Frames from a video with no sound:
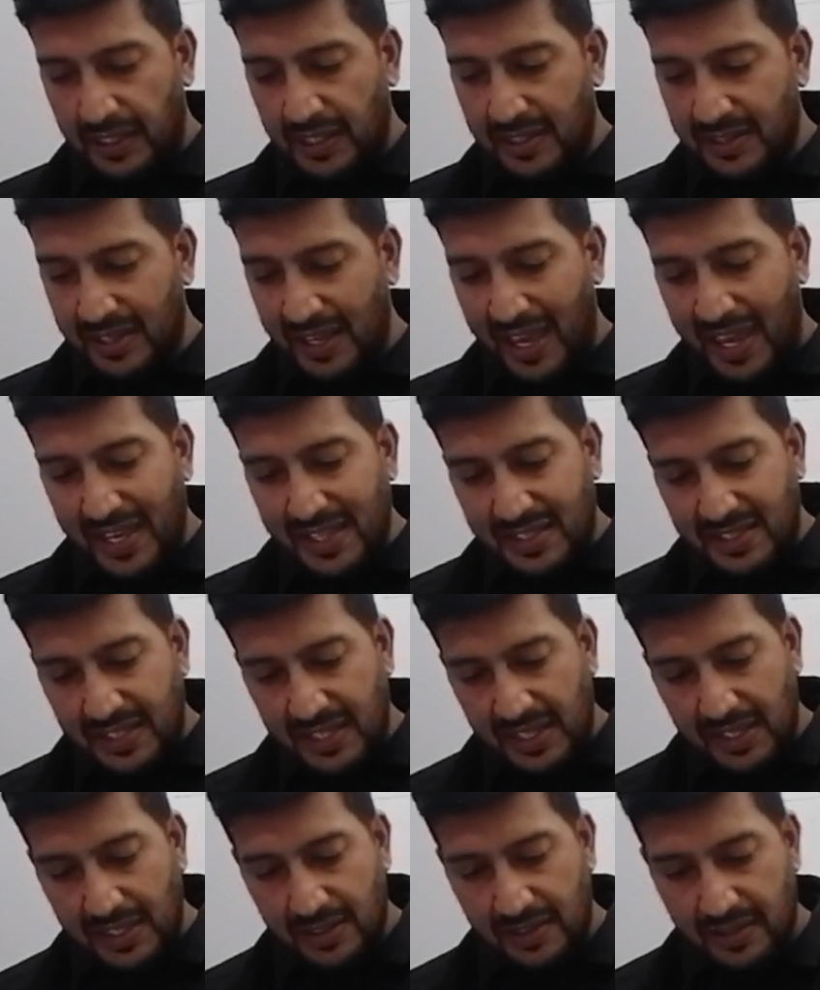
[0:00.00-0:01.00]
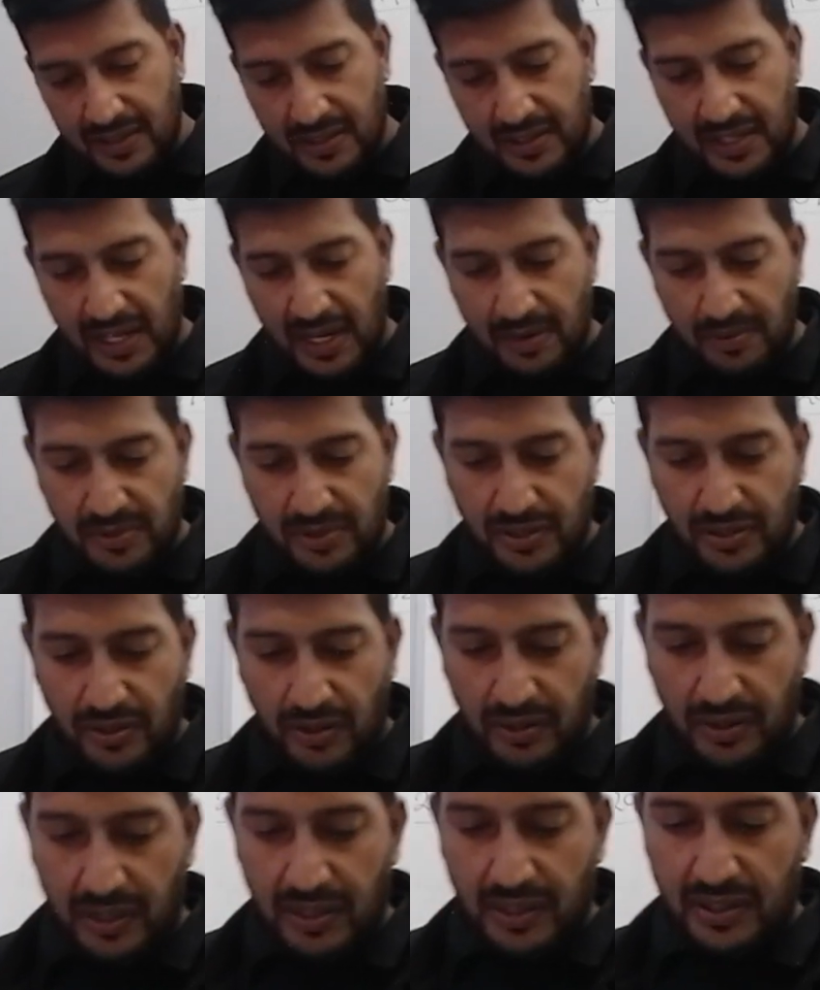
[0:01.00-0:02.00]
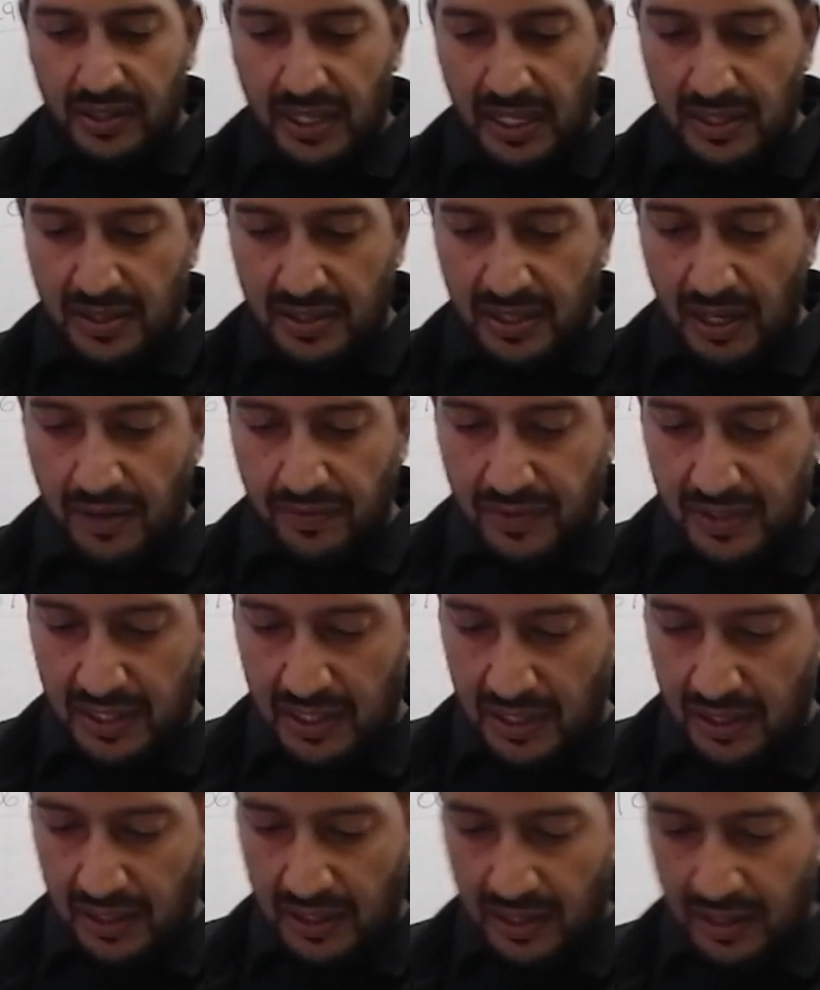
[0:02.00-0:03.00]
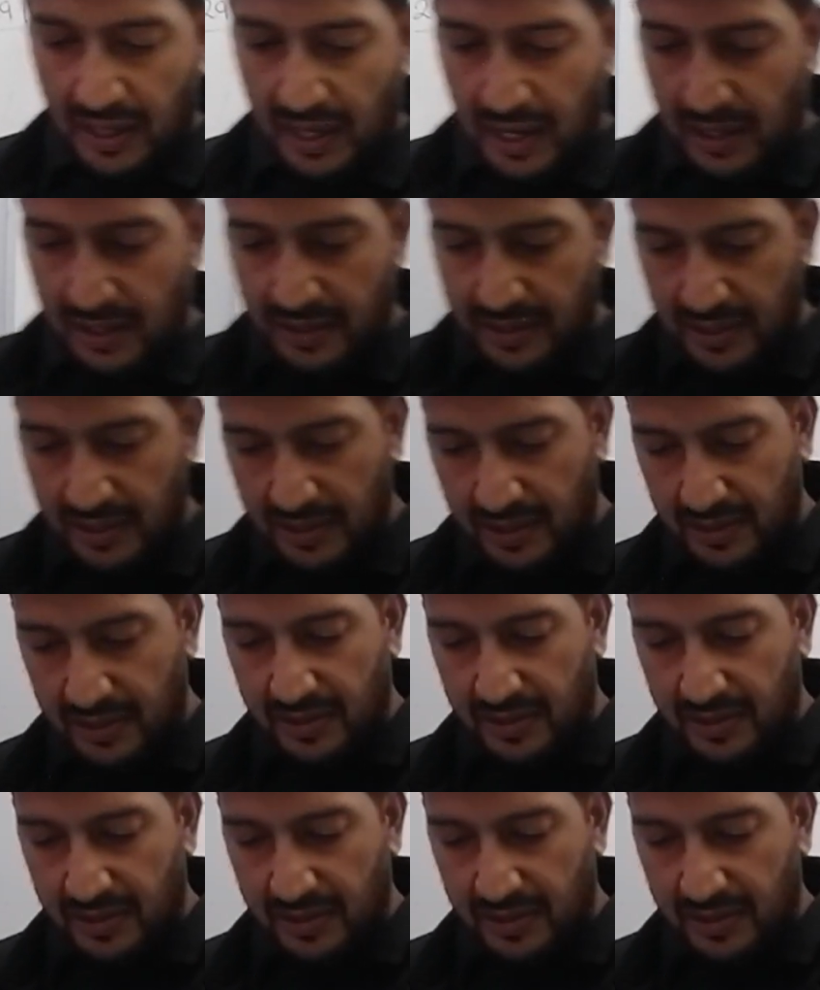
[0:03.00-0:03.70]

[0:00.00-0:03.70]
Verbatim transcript: It is 18 times stronger than safety glass,